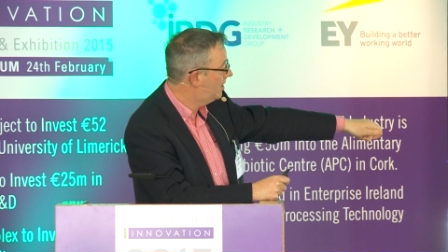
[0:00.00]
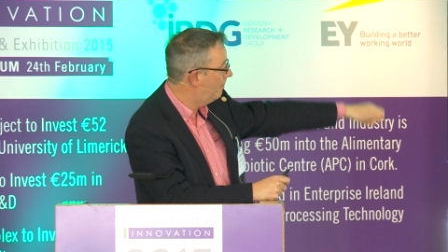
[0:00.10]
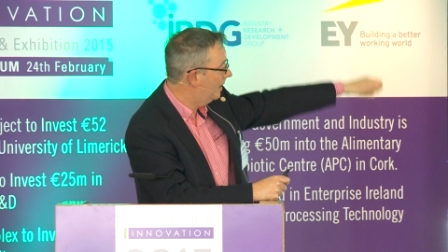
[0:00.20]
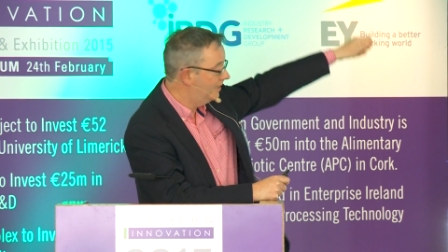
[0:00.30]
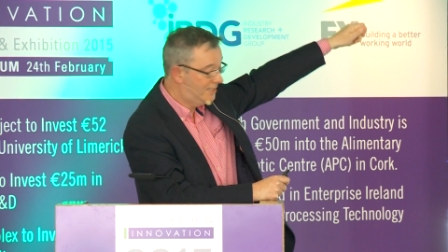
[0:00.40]

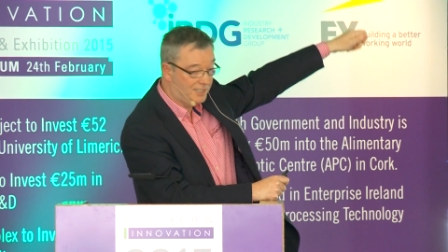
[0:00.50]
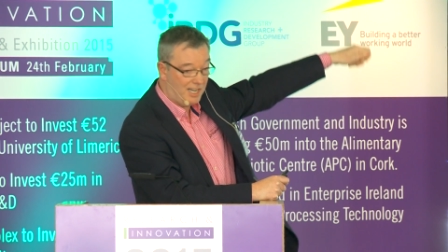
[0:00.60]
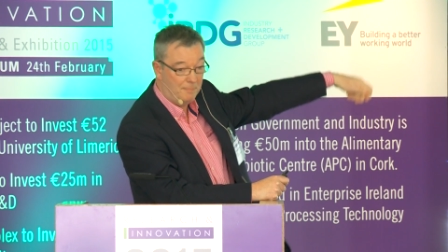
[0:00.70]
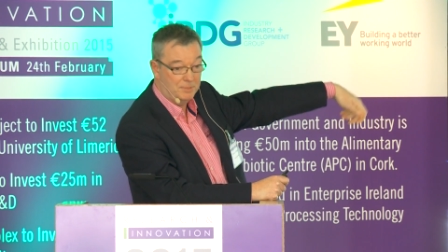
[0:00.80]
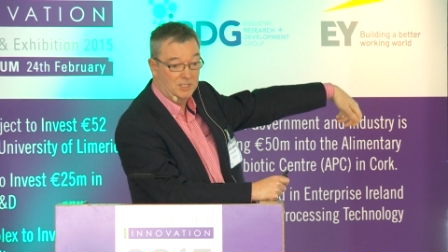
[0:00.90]
couple of
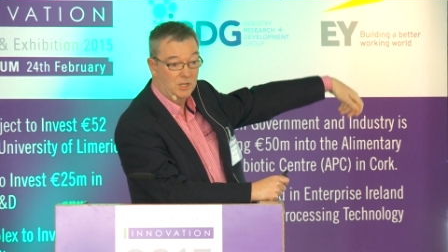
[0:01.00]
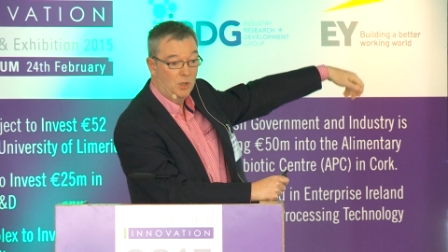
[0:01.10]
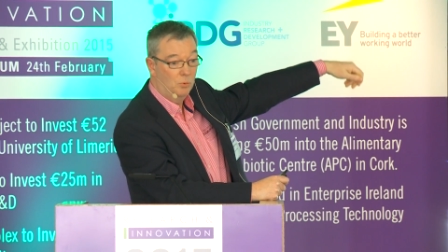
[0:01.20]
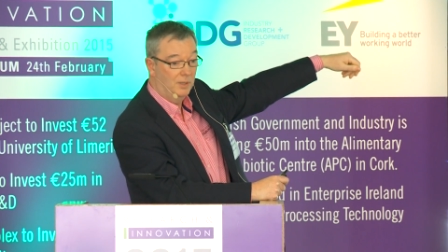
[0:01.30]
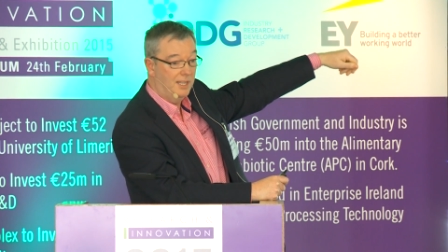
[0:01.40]
steps
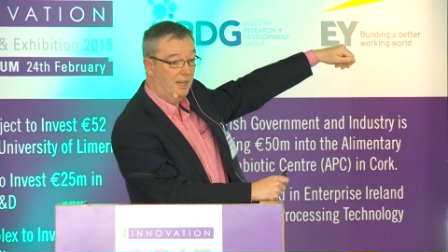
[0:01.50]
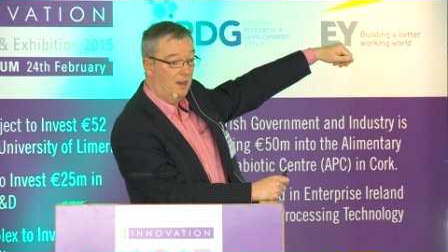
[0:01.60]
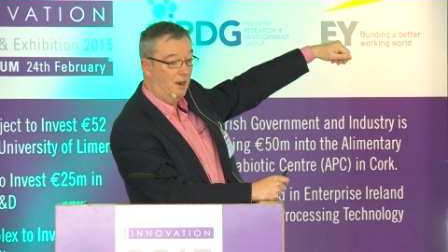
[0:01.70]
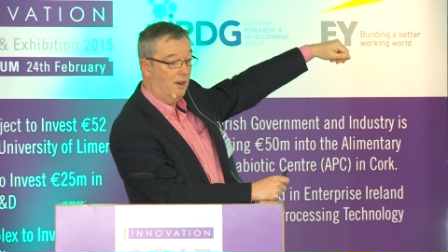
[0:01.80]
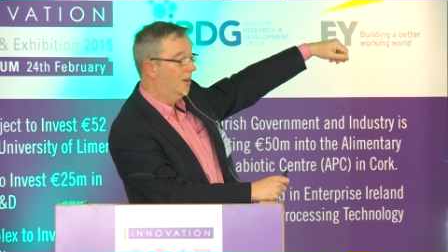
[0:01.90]
within
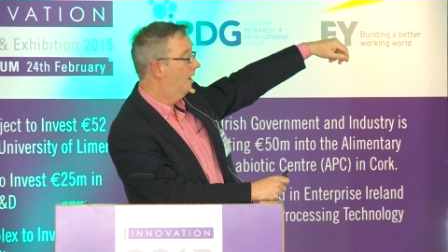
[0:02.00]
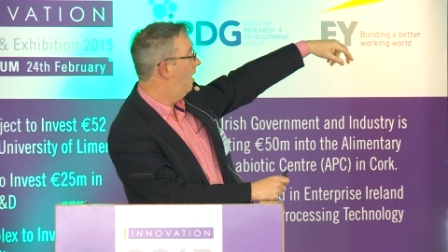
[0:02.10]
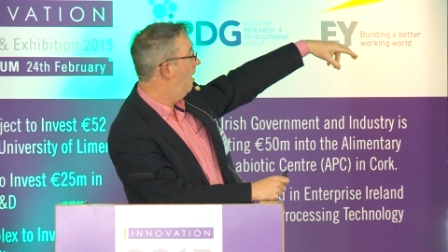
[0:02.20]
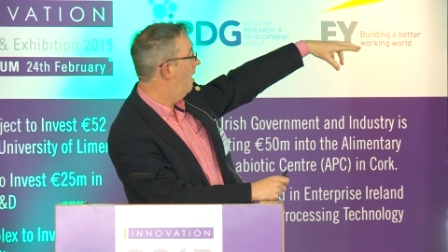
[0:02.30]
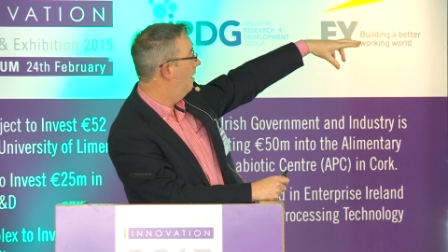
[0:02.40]
our
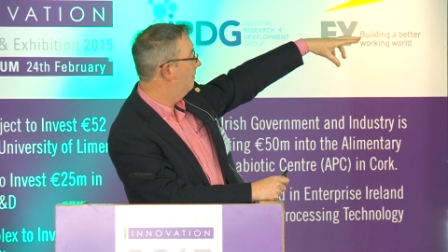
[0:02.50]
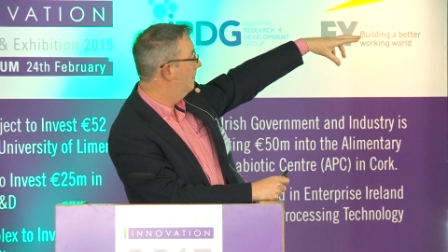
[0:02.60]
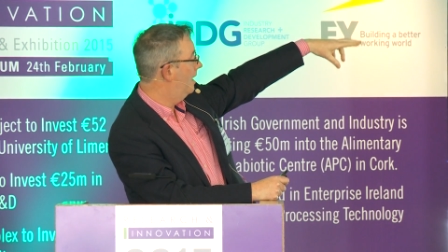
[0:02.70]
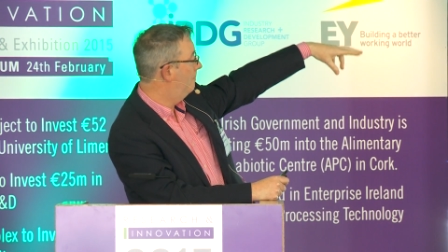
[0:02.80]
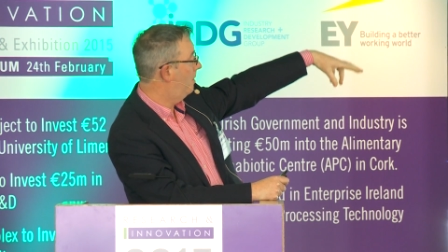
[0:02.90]

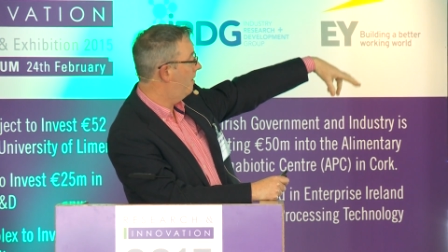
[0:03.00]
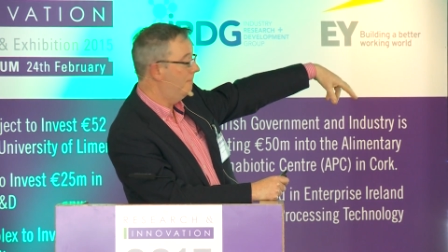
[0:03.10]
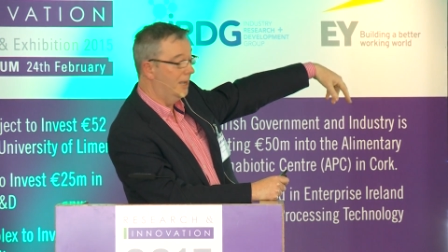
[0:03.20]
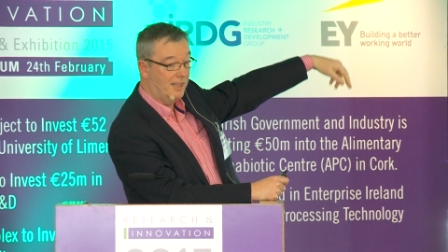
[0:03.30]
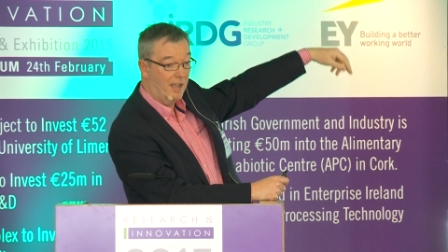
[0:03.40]

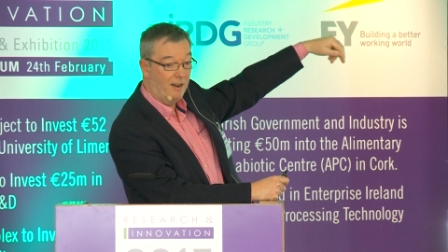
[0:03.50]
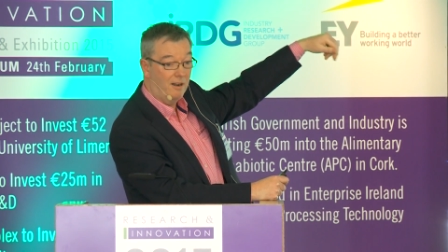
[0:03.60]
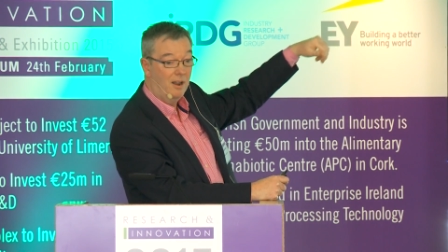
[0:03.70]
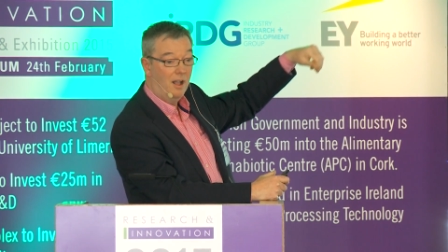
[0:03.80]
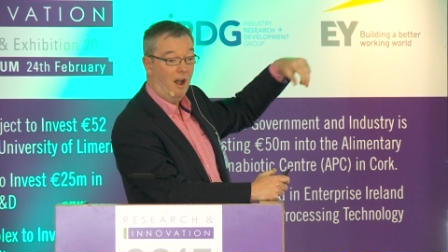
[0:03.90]
pyramid
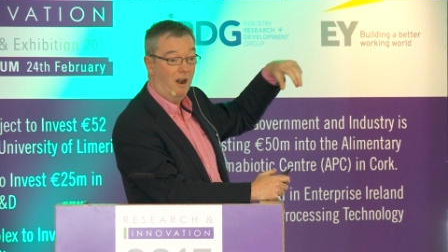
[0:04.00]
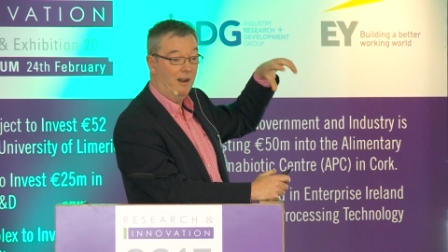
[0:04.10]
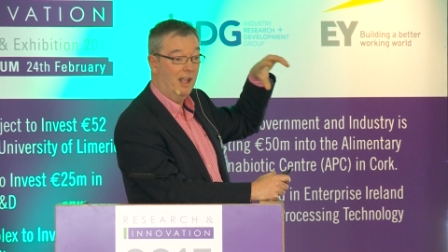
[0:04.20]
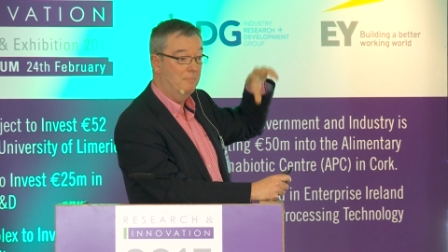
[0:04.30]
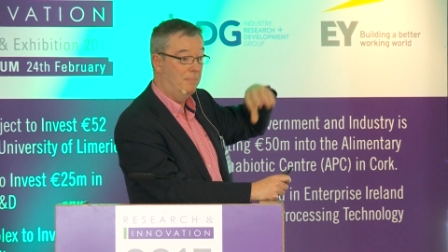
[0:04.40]
there
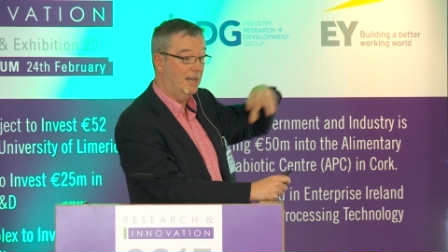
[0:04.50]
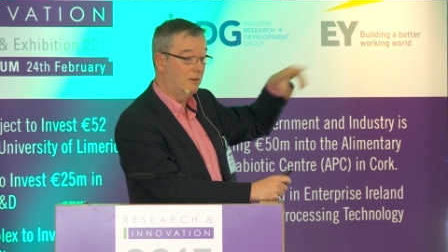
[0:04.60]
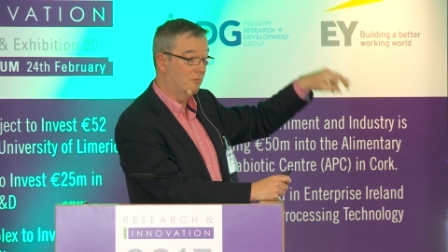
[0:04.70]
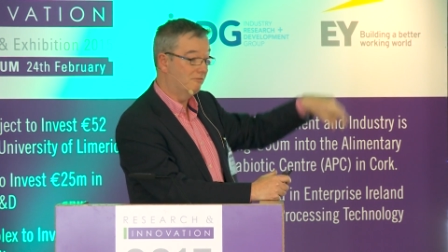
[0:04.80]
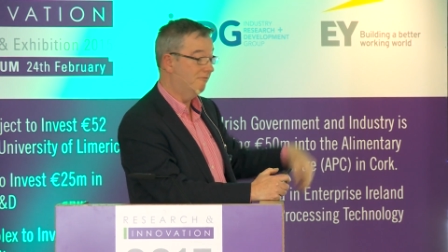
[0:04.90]
are
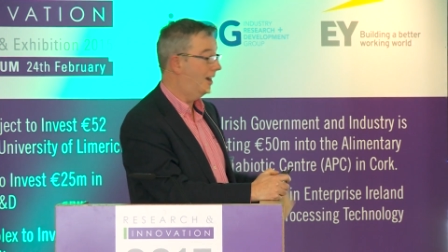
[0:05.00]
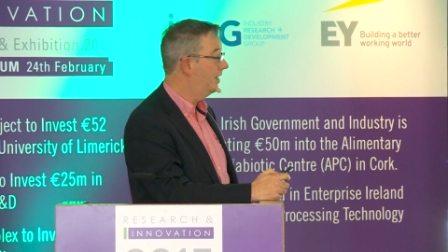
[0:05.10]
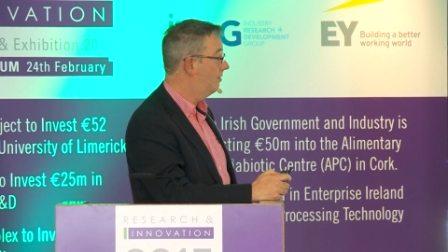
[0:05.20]
embedded right